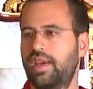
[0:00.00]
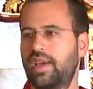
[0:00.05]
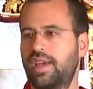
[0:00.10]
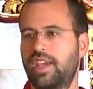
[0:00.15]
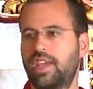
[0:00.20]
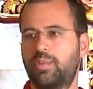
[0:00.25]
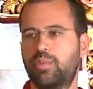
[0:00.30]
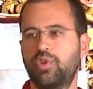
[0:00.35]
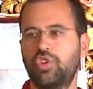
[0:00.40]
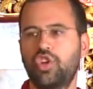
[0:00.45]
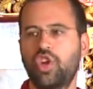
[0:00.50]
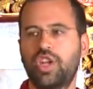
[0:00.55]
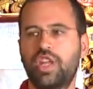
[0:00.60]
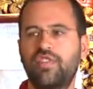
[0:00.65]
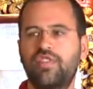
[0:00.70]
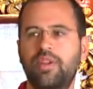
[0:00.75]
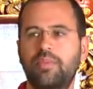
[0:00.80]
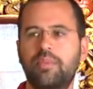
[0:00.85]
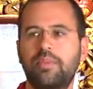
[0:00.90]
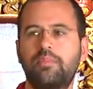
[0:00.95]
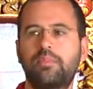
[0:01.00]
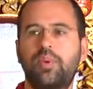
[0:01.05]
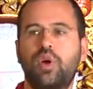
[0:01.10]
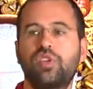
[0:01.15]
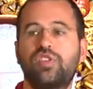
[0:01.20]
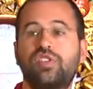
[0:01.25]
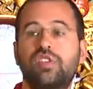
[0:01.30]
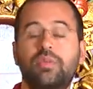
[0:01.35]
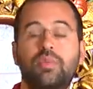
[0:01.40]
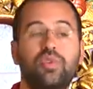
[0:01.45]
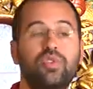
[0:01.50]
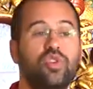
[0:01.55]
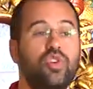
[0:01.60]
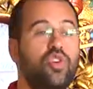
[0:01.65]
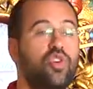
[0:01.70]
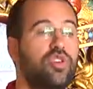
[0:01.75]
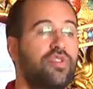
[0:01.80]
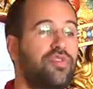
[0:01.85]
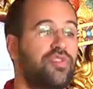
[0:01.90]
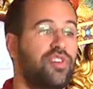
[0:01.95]
it would not even be possible to
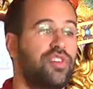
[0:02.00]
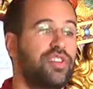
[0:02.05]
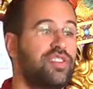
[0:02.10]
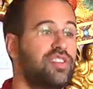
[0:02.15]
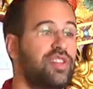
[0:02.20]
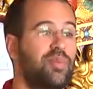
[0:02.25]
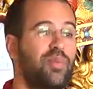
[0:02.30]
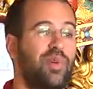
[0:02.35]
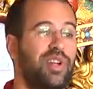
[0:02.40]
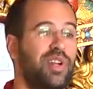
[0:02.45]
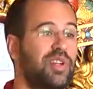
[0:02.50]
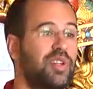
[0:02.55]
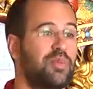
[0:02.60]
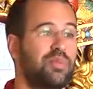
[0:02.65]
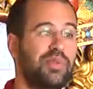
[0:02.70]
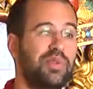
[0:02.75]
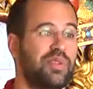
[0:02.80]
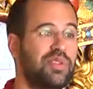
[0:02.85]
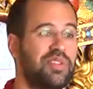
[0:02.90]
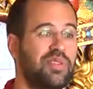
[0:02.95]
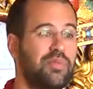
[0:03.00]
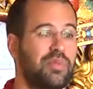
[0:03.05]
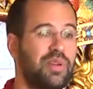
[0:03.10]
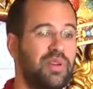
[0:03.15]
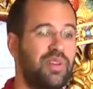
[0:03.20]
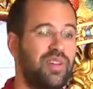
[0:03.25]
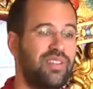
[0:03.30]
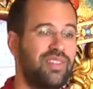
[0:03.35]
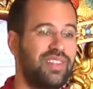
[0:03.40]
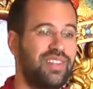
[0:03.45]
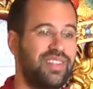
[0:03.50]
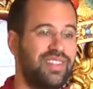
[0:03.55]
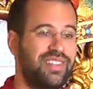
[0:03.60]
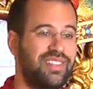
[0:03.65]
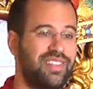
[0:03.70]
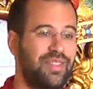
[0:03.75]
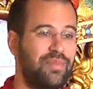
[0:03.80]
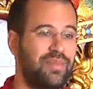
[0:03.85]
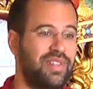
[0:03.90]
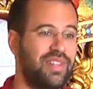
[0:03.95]
convert someone into Buddhism, because it is
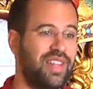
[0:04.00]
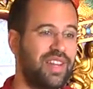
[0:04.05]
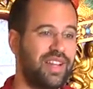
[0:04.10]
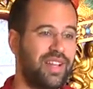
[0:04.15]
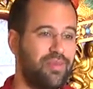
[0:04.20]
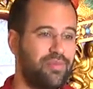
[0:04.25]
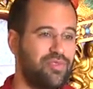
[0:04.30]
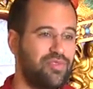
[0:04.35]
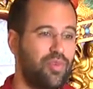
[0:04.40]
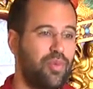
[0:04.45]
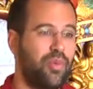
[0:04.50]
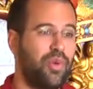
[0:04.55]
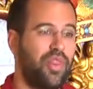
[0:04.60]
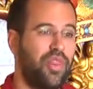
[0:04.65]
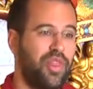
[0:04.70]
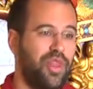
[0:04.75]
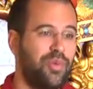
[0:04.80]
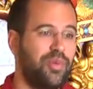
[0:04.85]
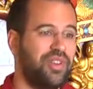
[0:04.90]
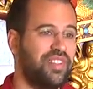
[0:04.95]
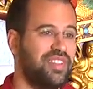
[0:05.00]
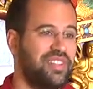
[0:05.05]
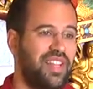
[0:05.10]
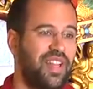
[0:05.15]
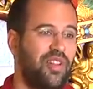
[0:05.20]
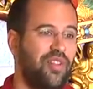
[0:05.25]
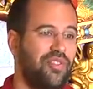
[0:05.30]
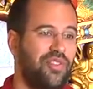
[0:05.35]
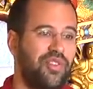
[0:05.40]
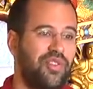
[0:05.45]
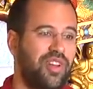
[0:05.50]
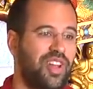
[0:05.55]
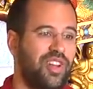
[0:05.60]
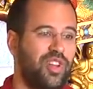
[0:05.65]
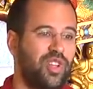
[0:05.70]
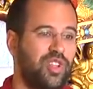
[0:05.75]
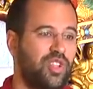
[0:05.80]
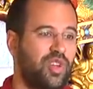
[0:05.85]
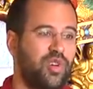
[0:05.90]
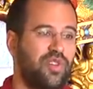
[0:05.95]
something that comes from within oneself. You
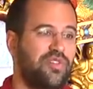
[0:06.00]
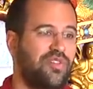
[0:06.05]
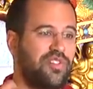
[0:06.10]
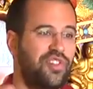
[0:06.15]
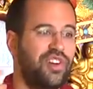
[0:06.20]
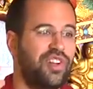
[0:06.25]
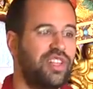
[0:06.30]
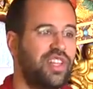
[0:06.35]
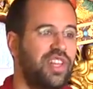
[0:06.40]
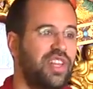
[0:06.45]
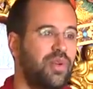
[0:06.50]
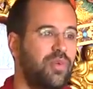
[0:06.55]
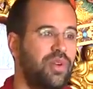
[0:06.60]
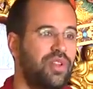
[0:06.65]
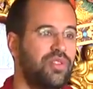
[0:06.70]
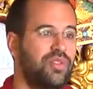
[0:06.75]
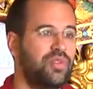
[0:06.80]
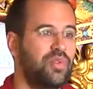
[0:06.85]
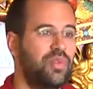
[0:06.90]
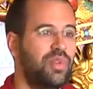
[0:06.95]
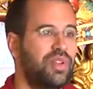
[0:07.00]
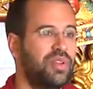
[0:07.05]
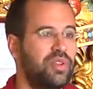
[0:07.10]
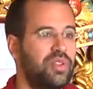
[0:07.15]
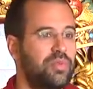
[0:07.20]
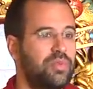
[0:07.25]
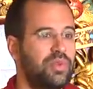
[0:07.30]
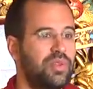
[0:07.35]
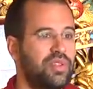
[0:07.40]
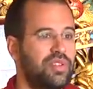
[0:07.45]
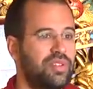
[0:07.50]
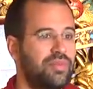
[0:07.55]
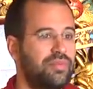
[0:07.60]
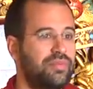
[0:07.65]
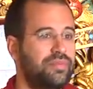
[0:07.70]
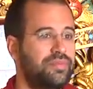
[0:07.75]
cannot convert anyone truly into Buddhism.